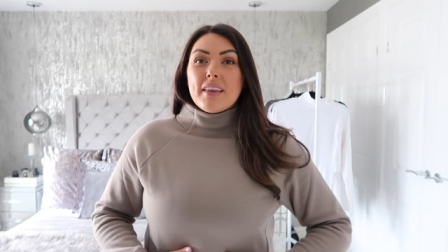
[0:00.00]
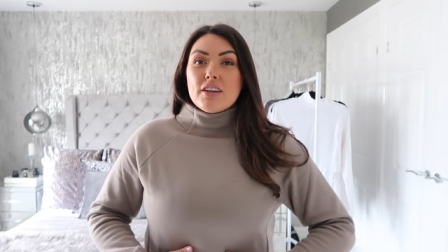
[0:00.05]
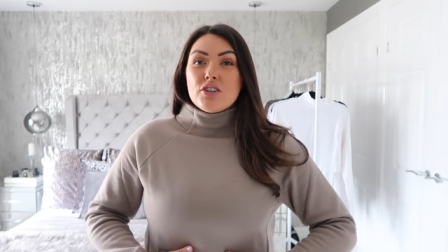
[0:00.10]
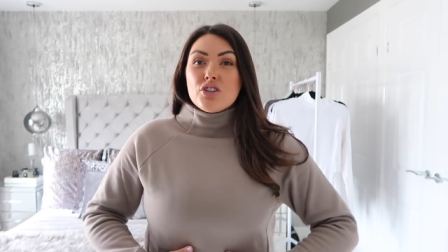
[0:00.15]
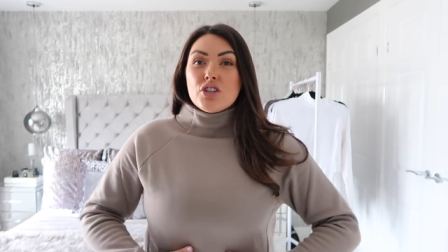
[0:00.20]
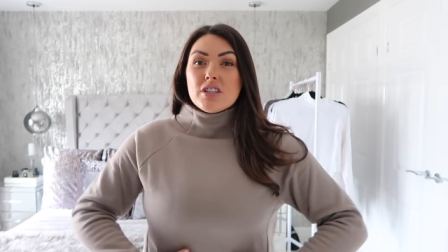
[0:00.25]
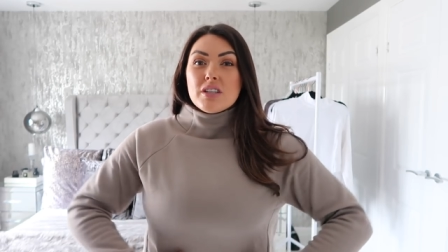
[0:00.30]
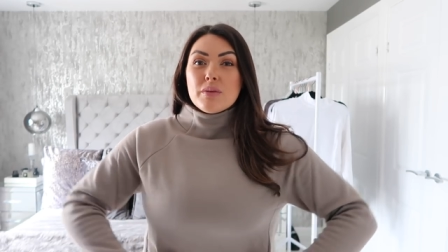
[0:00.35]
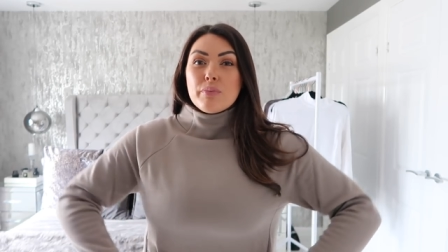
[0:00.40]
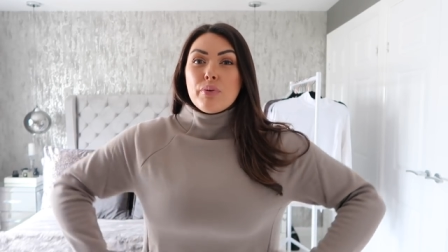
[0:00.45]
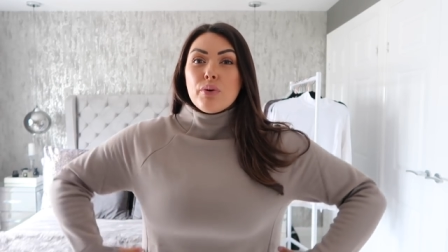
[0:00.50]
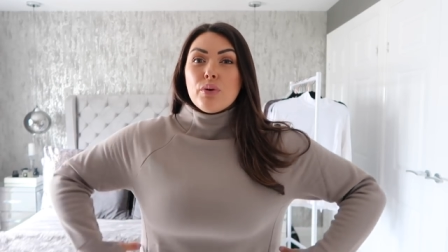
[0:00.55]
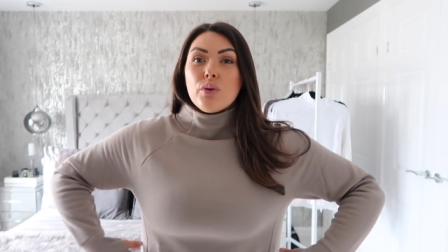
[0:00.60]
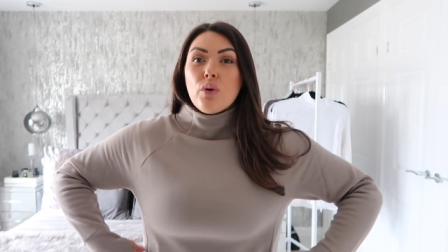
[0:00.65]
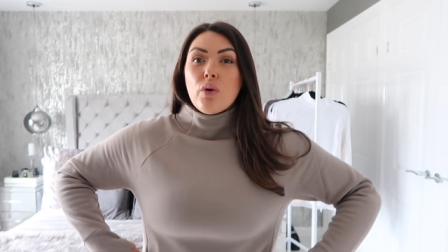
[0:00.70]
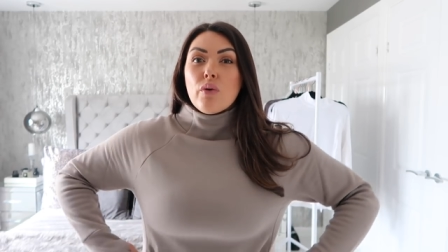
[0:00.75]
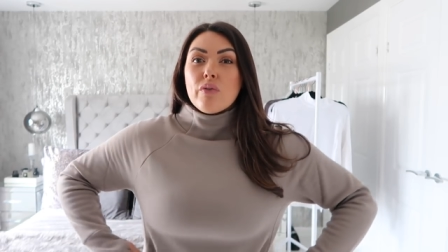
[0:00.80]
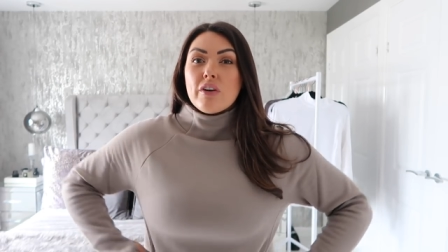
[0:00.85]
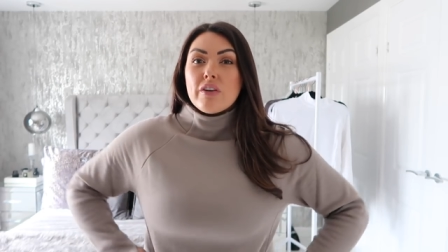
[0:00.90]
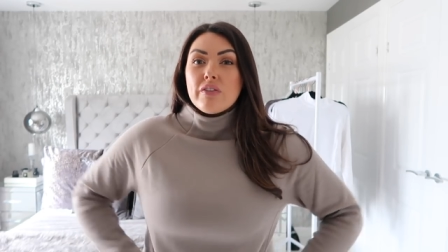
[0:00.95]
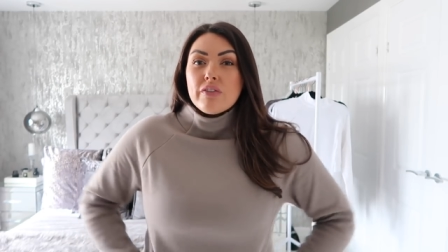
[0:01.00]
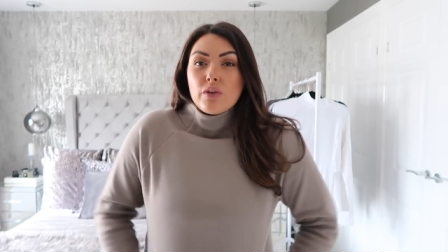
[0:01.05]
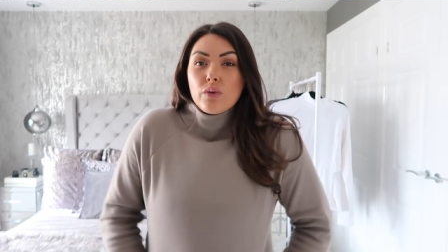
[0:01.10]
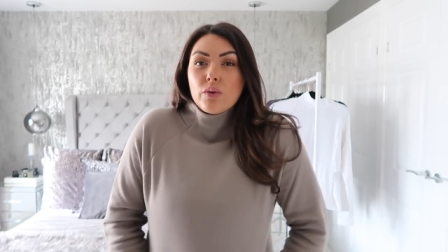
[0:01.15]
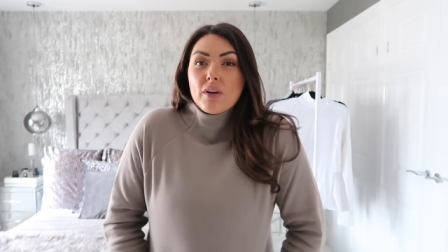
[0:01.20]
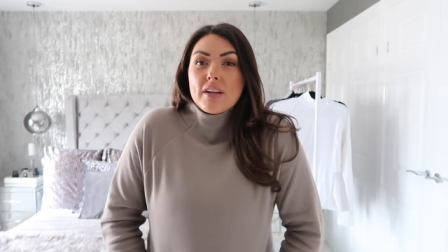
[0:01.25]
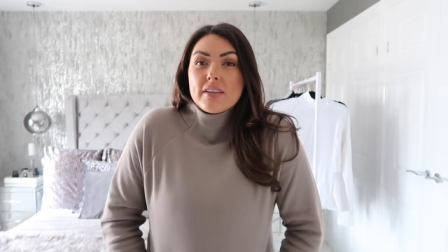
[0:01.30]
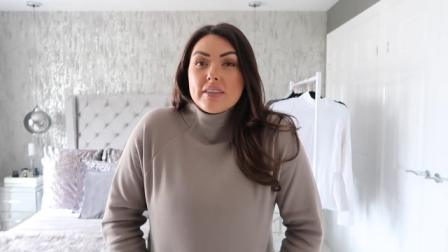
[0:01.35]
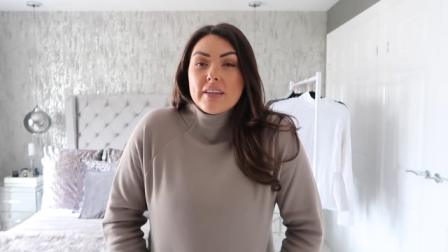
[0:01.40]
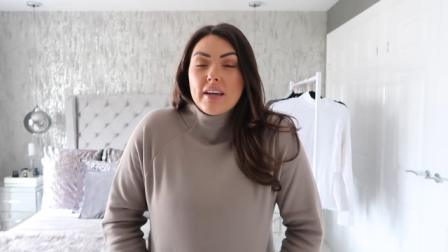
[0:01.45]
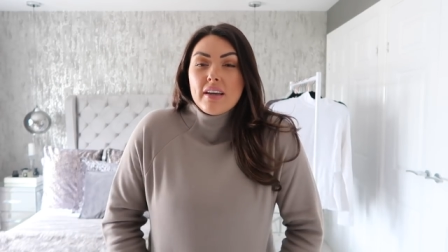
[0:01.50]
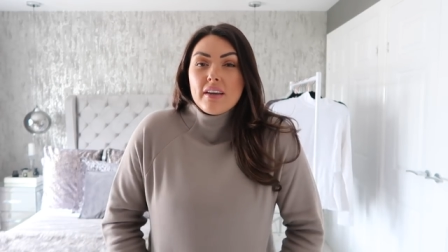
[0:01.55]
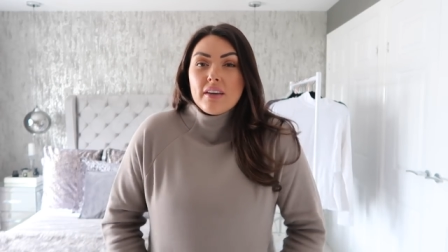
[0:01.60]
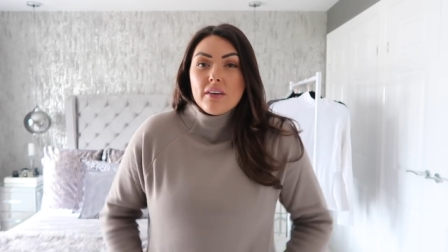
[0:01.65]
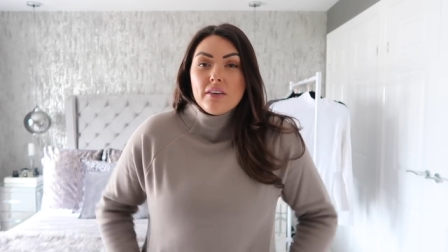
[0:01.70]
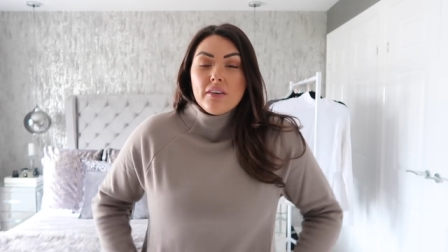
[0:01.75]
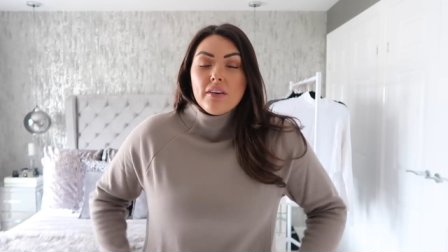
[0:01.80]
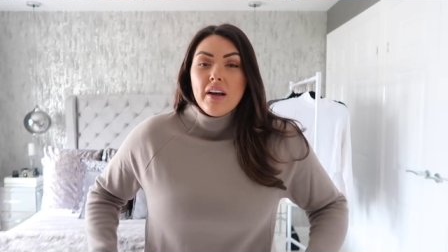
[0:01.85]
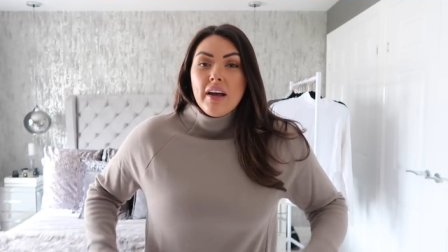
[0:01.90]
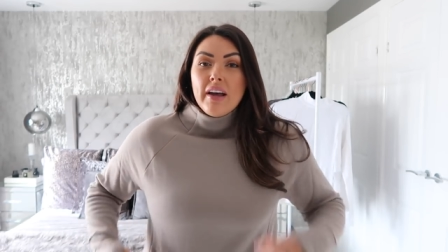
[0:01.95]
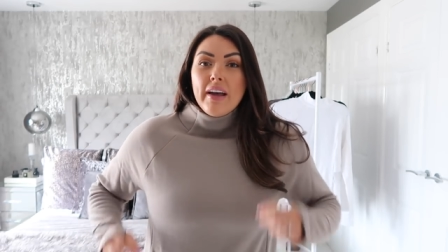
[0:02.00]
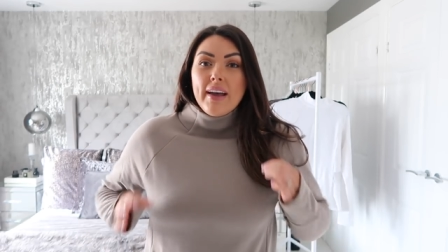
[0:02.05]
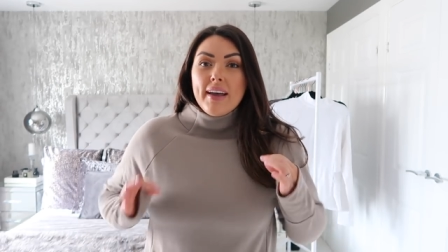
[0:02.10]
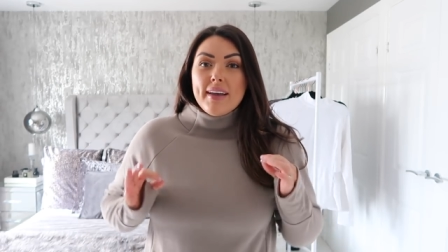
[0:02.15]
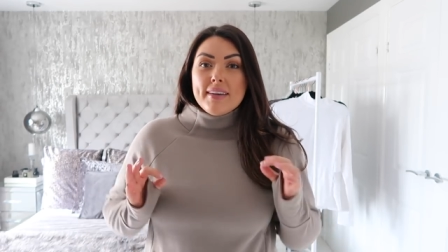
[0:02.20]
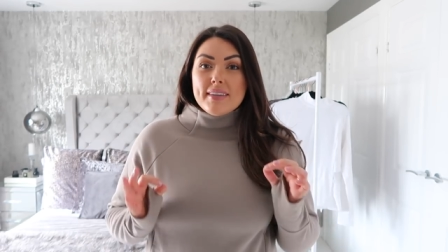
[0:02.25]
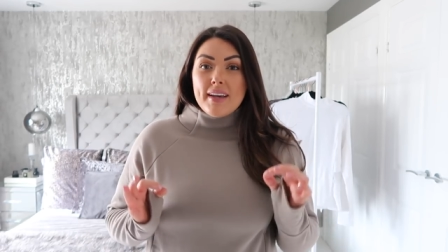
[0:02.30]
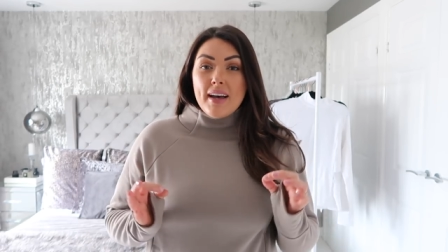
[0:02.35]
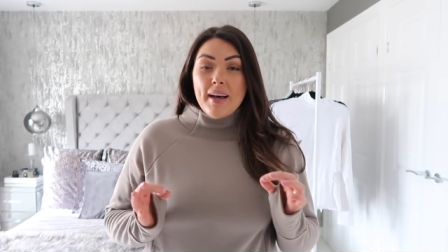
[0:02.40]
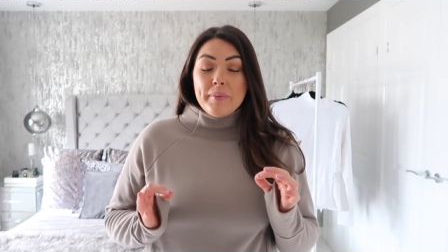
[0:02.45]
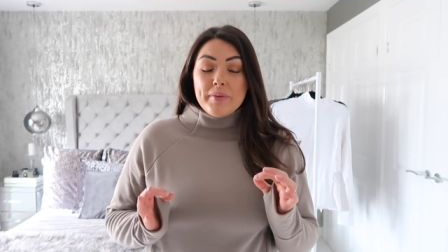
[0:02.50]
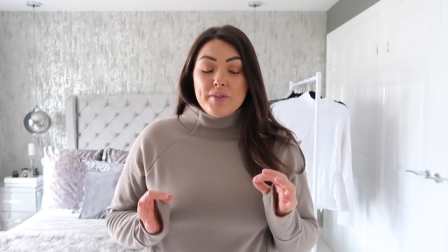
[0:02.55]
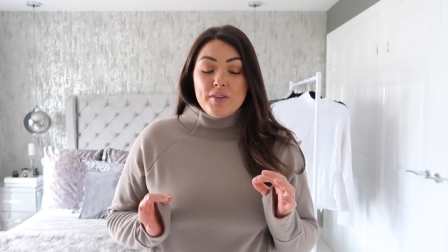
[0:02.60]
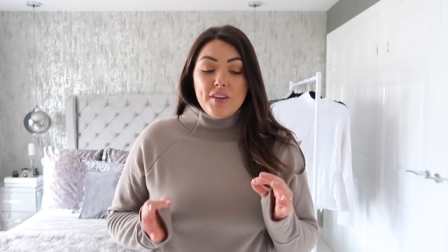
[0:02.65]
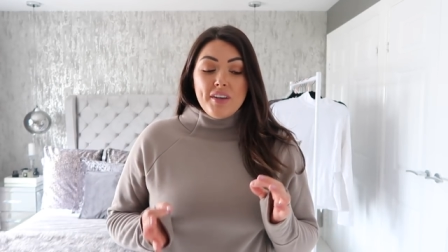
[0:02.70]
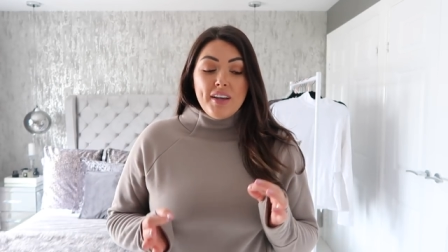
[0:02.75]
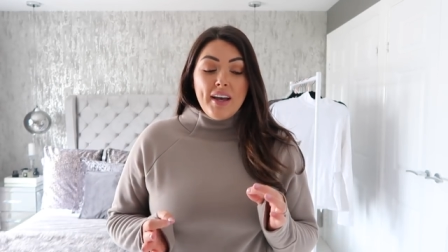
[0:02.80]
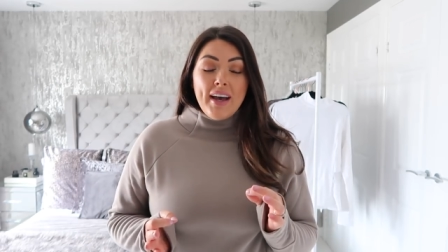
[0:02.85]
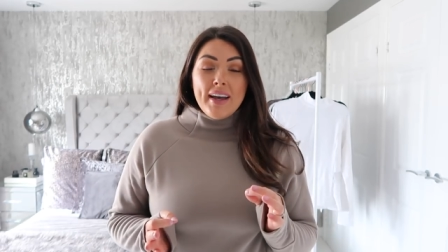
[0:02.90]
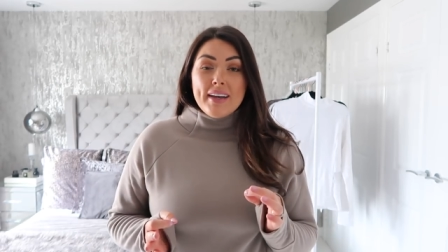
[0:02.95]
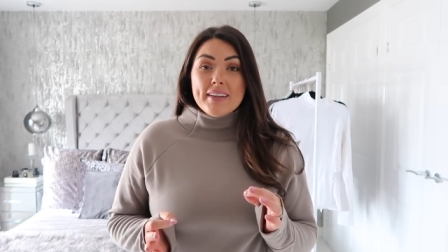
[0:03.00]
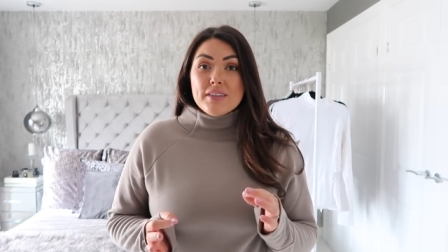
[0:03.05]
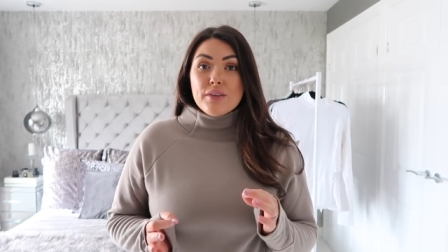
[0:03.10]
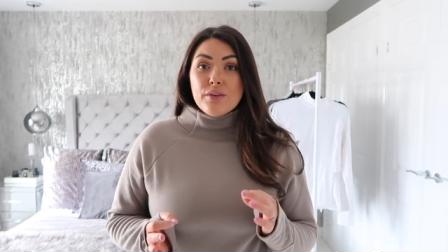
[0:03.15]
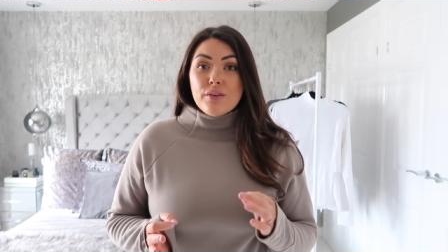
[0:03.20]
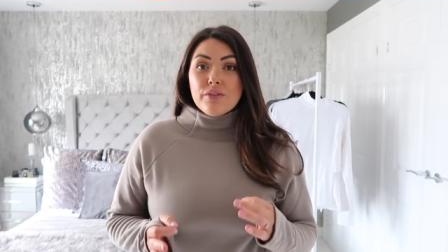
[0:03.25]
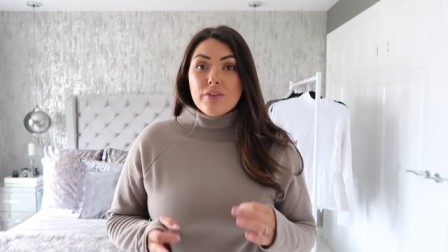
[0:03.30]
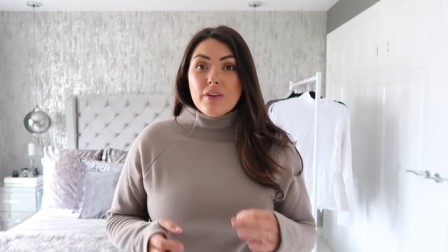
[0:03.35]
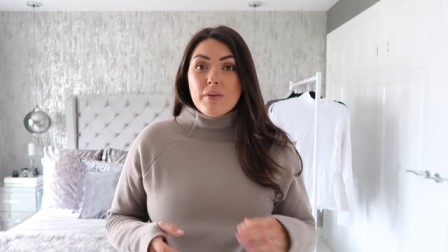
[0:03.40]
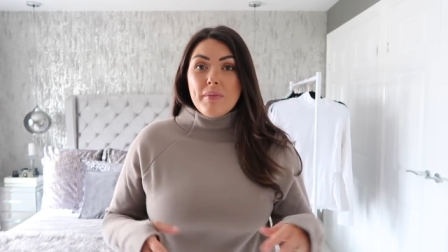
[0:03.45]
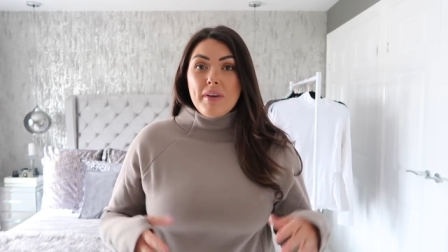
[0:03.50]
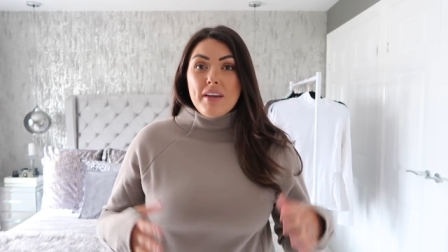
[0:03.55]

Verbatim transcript: this just to pull over for when I cycle is absolutely ideal for